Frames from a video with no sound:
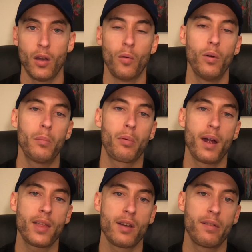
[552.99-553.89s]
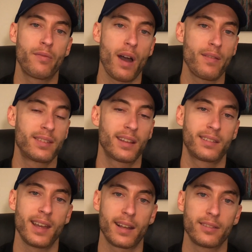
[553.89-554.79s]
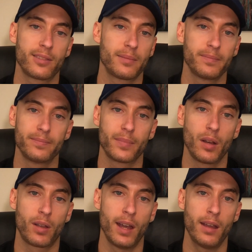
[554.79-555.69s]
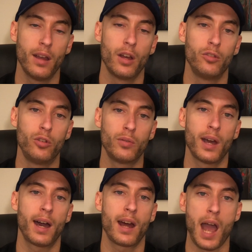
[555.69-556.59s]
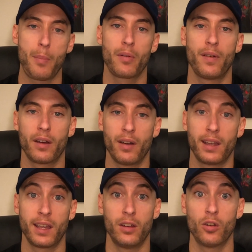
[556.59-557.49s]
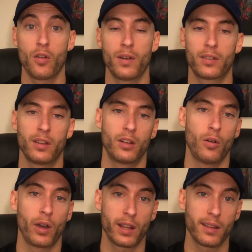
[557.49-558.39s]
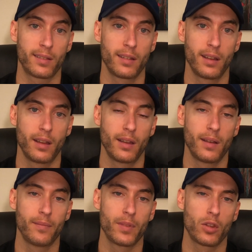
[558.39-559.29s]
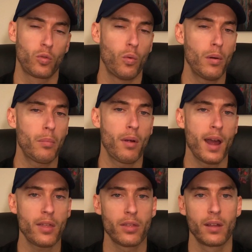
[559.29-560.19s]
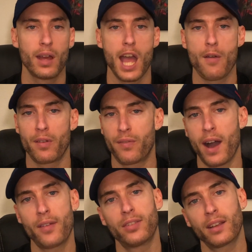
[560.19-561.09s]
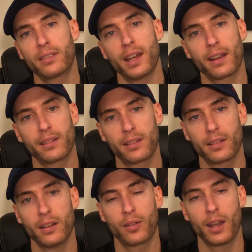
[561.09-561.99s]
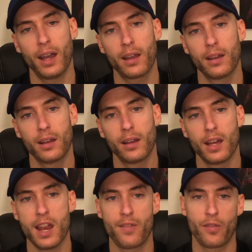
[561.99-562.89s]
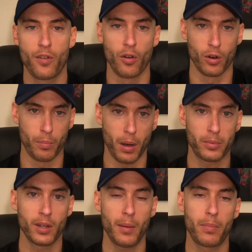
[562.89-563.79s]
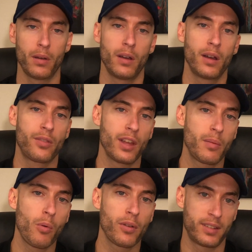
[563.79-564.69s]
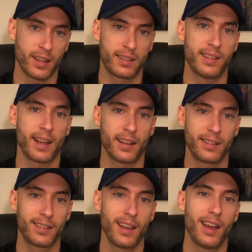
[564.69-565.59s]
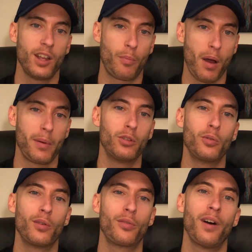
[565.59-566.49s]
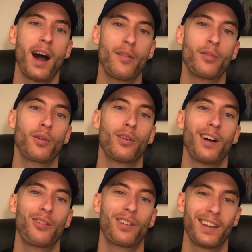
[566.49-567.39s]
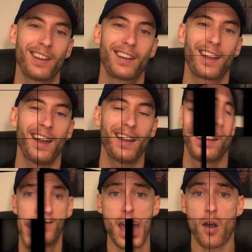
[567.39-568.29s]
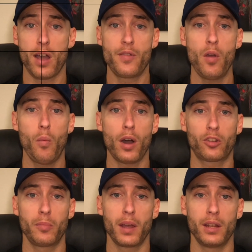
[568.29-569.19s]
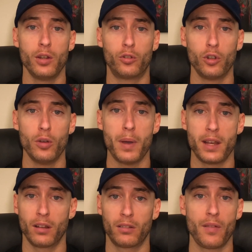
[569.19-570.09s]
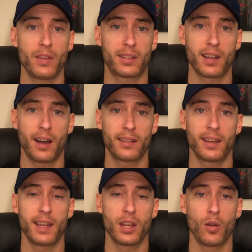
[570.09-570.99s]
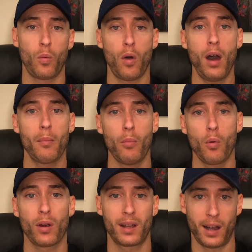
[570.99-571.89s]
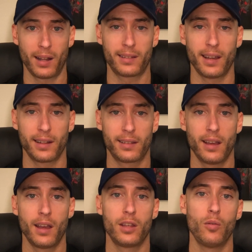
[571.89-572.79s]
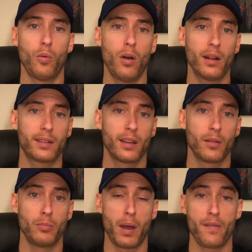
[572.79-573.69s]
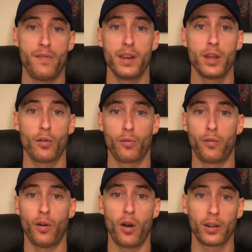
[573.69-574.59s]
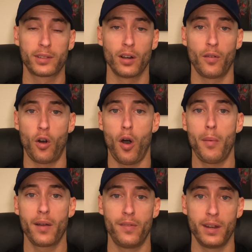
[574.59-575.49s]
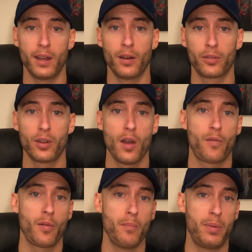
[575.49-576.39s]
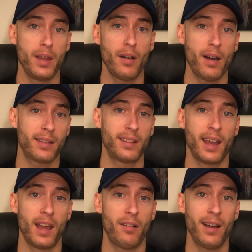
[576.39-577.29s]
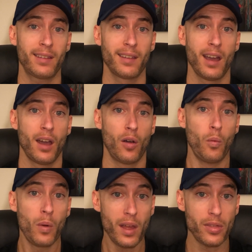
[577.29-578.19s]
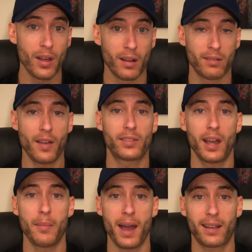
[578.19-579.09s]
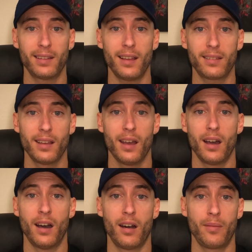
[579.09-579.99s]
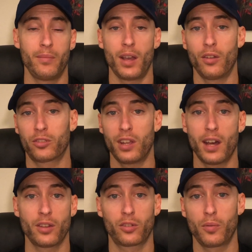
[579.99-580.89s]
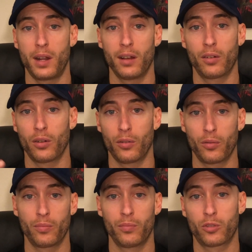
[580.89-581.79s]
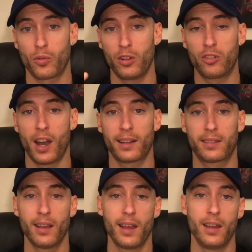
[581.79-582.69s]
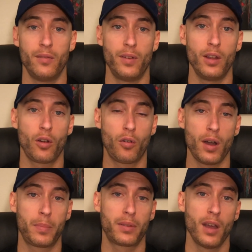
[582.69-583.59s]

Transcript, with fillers: One breath every 5 to 6 seconds. Okay? Do not hyperventilate and get nervous and go like this. It's one breath every 5, 6 seconds. Okay? If you feel a little pumped up, think more 6 seconds. You'll probably do it in 5 in real life. Okay? Now, if you've been watching me on YouTube and you love this content and you want more content, you want my video vault of all my videos from BLS to ALS with lifetime access, you'll see on the screen a little screenshots and video clips